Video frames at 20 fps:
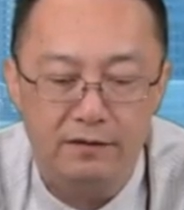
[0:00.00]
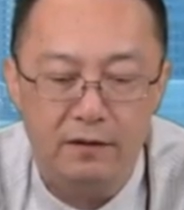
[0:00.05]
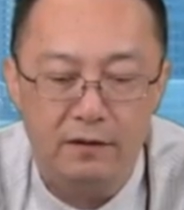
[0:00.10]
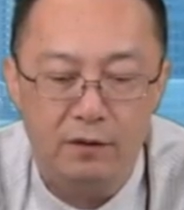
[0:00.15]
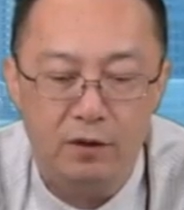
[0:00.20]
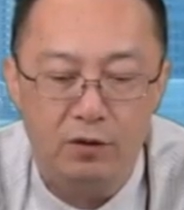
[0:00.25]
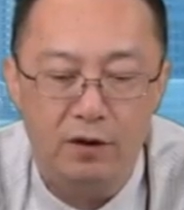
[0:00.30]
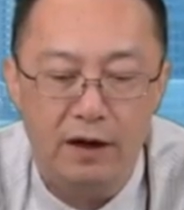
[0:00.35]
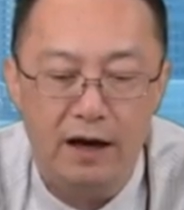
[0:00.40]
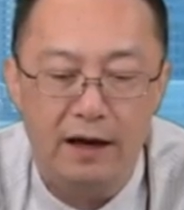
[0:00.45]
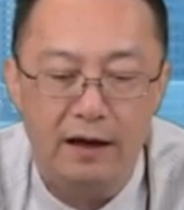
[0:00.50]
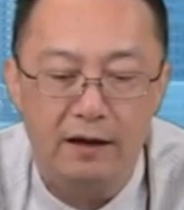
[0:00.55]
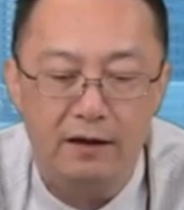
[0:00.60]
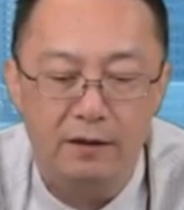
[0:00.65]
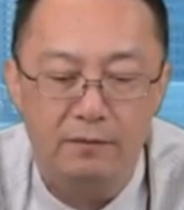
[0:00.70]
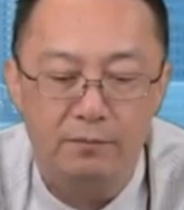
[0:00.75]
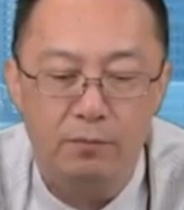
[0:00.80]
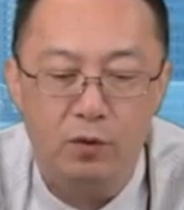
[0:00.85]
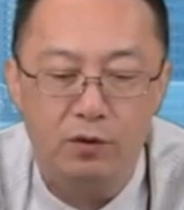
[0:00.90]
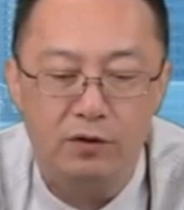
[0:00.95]
Okay,
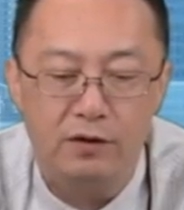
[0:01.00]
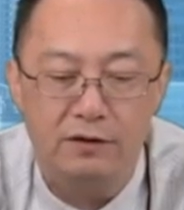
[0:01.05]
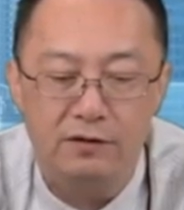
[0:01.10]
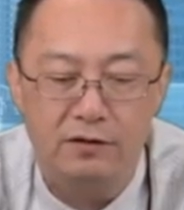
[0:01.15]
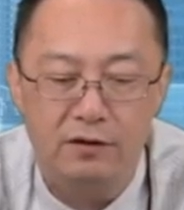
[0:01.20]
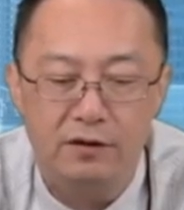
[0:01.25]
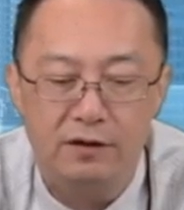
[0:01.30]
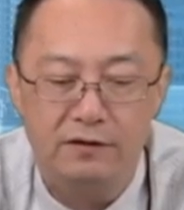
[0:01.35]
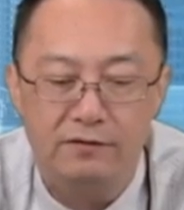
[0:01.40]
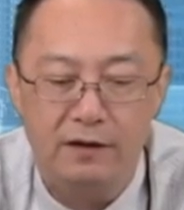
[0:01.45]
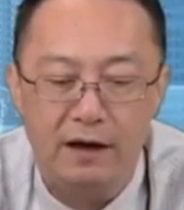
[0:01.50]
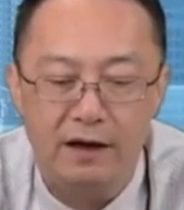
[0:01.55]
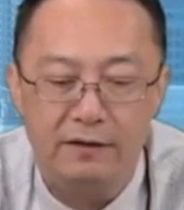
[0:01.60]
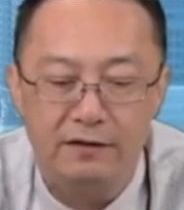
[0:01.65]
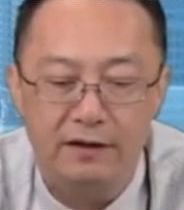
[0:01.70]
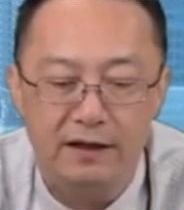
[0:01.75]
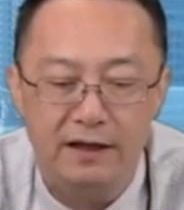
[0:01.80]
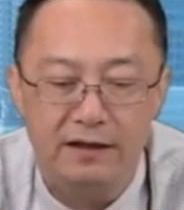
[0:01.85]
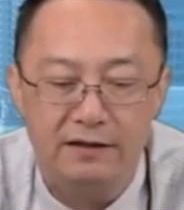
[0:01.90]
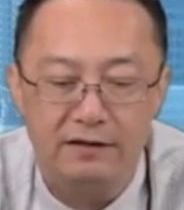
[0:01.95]
more than
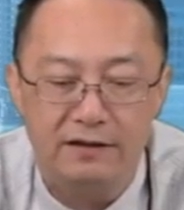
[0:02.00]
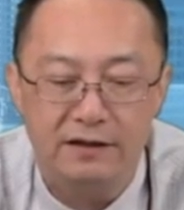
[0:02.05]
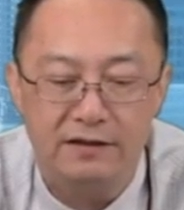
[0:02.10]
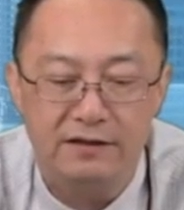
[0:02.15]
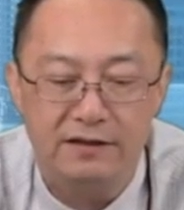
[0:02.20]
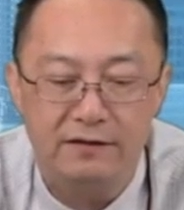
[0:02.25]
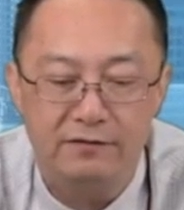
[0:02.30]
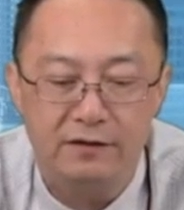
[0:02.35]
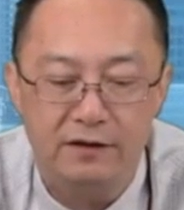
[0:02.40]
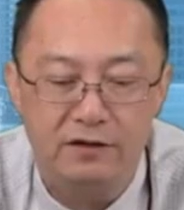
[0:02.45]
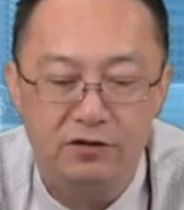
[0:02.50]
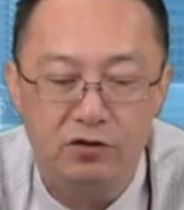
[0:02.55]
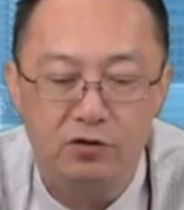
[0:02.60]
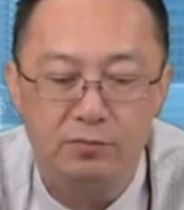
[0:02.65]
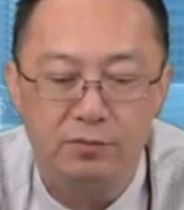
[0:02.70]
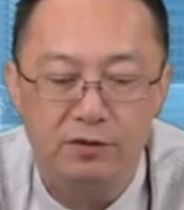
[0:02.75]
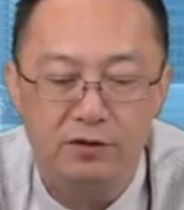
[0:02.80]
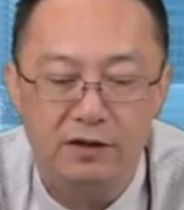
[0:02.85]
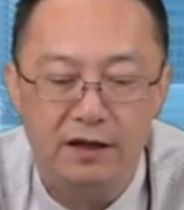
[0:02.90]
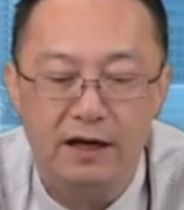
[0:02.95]
35 days is
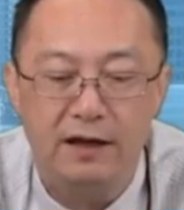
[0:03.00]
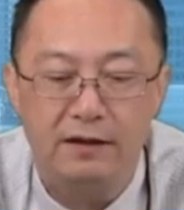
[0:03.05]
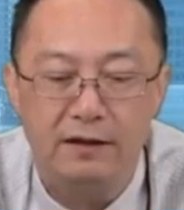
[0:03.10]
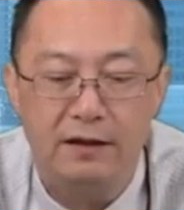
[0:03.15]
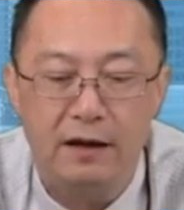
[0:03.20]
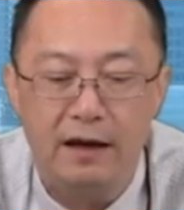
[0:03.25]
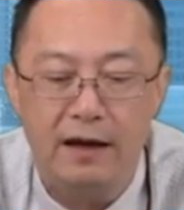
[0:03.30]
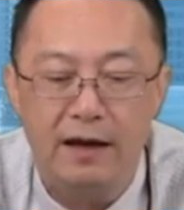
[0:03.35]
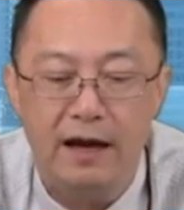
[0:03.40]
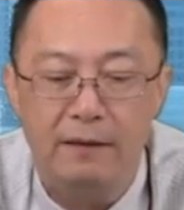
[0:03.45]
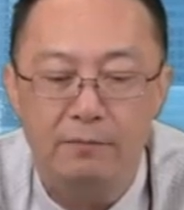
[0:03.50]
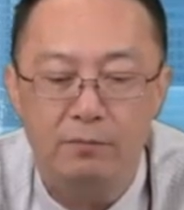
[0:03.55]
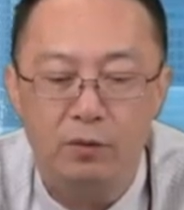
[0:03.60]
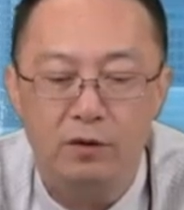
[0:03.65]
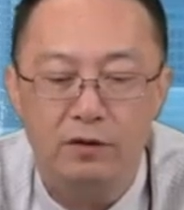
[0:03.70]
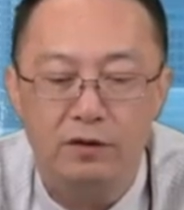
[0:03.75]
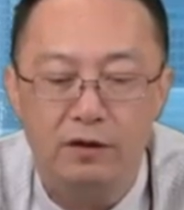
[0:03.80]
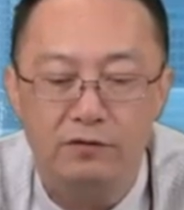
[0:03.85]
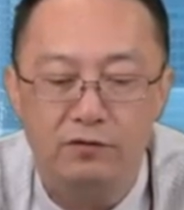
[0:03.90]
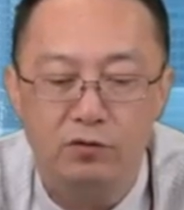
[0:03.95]
72%, and
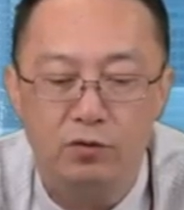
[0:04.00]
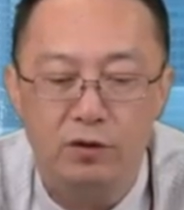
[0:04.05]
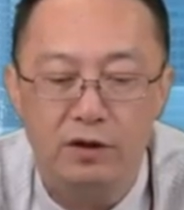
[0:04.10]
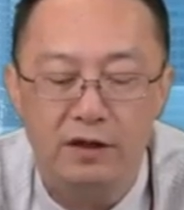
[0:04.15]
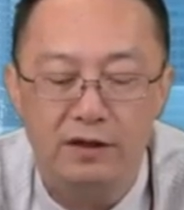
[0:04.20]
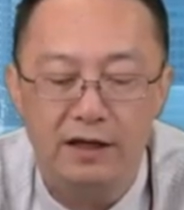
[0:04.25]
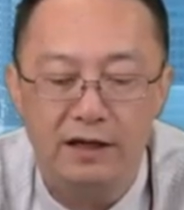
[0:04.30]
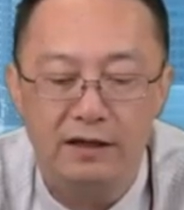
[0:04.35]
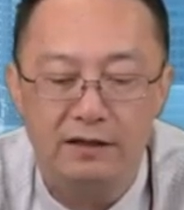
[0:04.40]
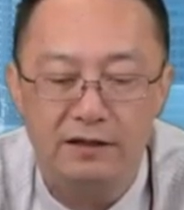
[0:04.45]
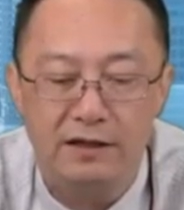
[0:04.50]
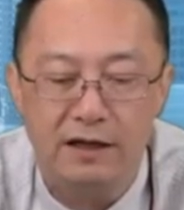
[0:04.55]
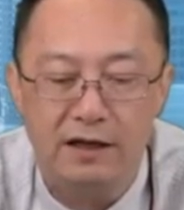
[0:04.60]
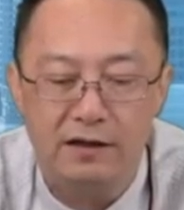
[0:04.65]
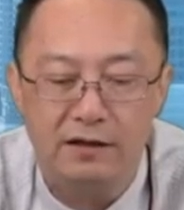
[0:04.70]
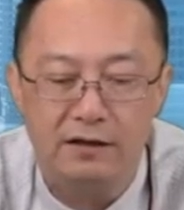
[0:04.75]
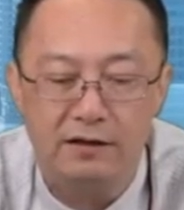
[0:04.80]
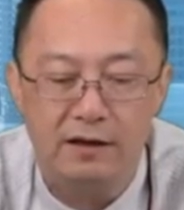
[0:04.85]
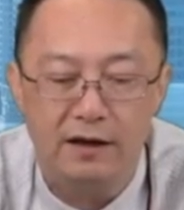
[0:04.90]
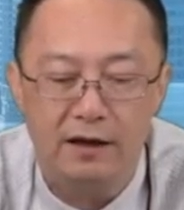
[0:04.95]
more than 40 days
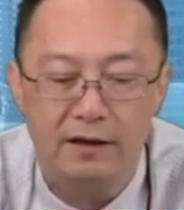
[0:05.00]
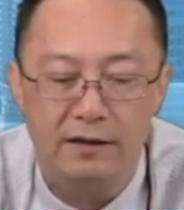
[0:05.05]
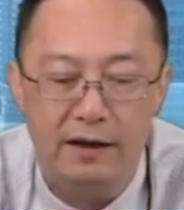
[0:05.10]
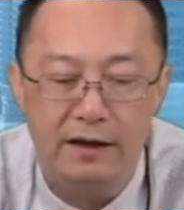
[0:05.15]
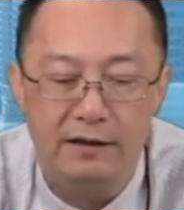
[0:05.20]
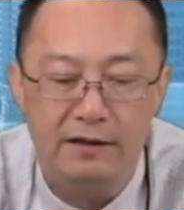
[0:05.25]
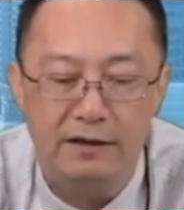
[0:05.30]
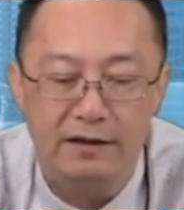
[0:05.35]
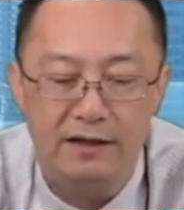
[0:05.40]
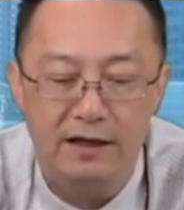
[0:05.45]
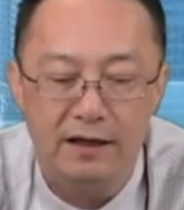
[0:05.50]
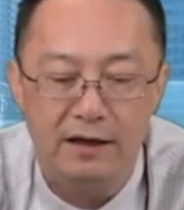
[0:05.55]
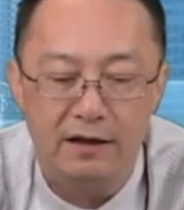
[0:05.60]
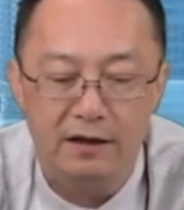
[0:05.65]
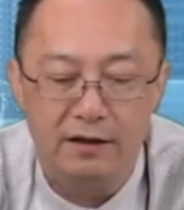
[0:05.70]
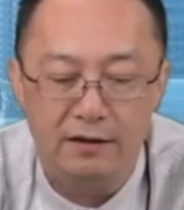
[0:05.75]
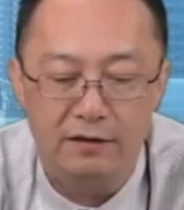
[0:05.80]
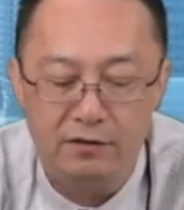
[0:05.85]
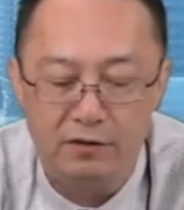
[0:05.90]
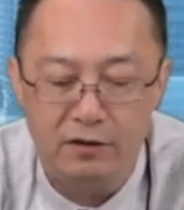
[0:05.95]
is, let's see,
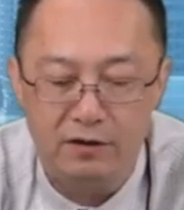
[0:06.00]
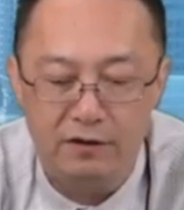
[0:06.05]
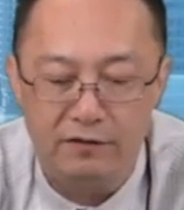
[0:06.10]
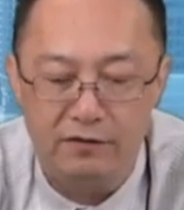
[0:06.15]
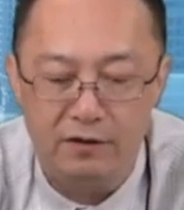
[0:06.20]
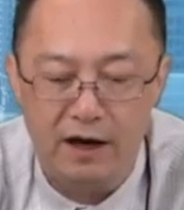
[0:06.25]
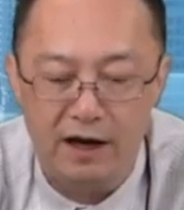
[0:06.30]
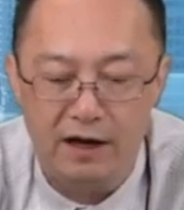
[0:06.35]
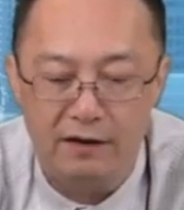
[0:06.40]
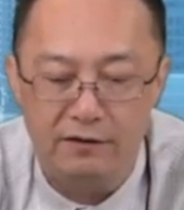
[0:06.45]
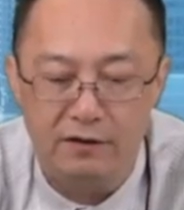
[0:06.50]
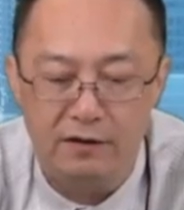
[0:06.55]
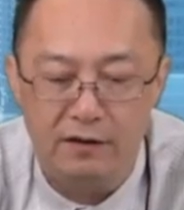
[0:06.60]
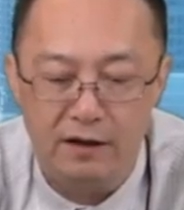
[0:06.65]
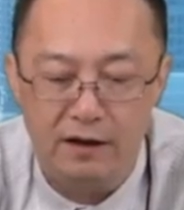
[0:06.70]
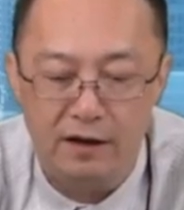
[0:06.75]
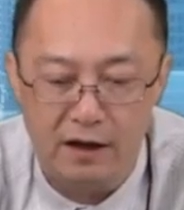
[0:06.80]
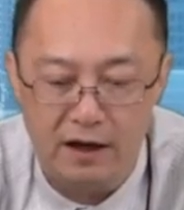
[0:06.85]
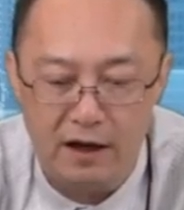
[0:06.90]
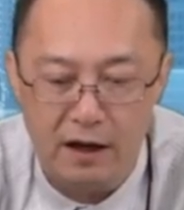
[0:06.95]

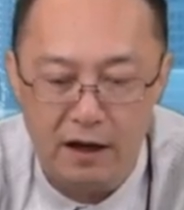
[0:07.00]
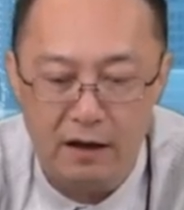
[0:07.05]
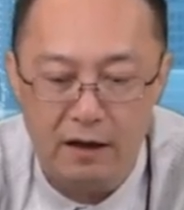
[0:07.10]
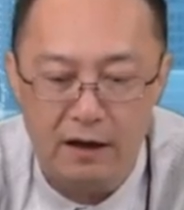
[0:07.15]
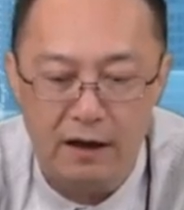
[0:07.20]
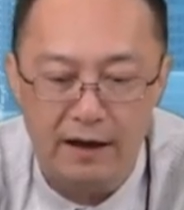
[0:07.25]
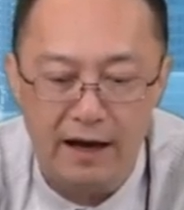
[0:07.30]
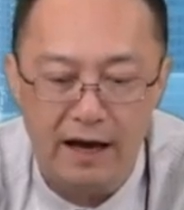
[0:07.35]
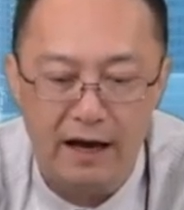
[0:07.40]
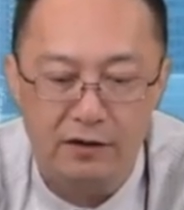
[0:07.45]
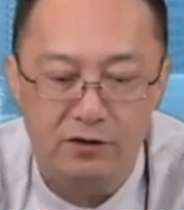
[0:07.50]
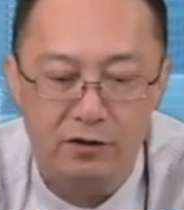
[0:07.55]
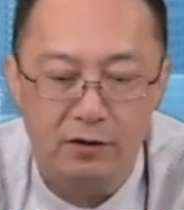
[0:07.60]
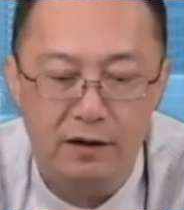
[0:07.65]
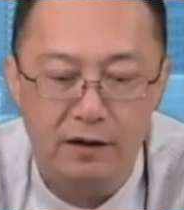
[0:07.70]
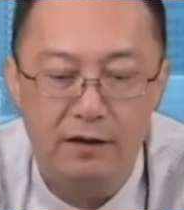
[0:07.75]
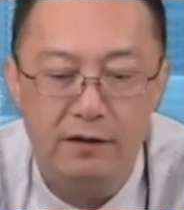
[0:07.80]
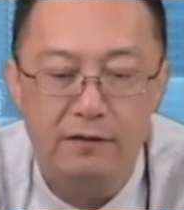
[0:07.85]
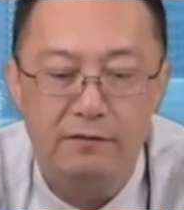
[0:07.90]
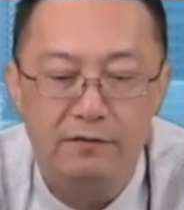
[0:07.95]

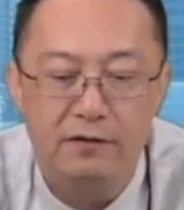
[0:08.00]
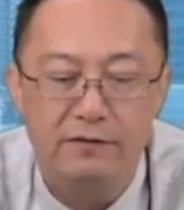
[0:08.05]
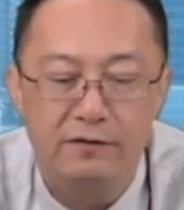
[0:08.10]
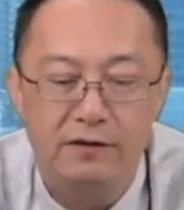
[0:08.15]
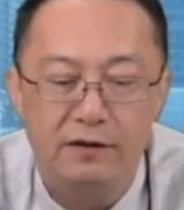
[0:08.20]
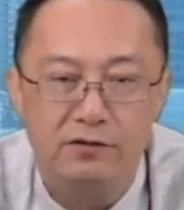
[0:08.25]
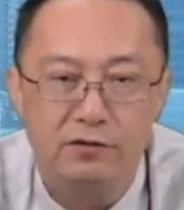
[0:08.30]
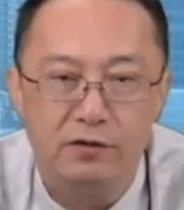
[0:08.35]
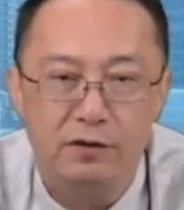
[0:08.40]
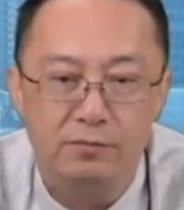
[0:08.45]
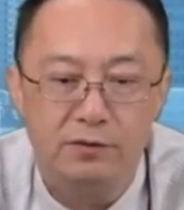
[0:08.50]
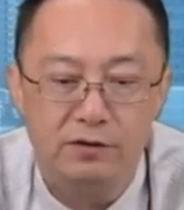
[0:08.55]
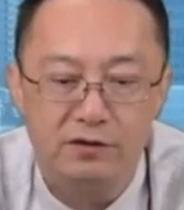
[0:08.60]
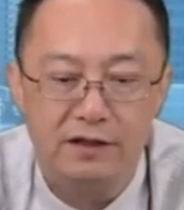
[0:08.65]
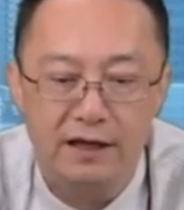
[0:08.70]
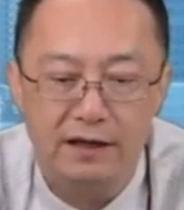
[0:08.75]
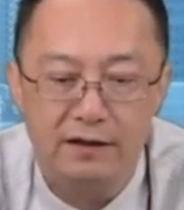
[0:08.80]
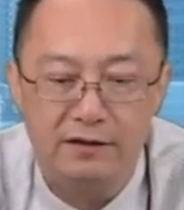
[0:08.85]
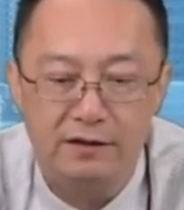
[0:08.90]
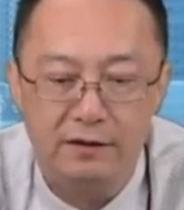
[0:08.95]

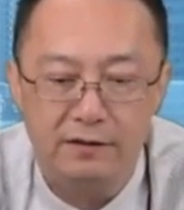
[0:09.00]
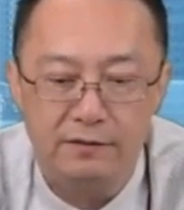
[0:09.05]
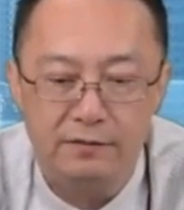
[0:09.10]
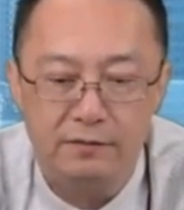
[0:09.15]
53%.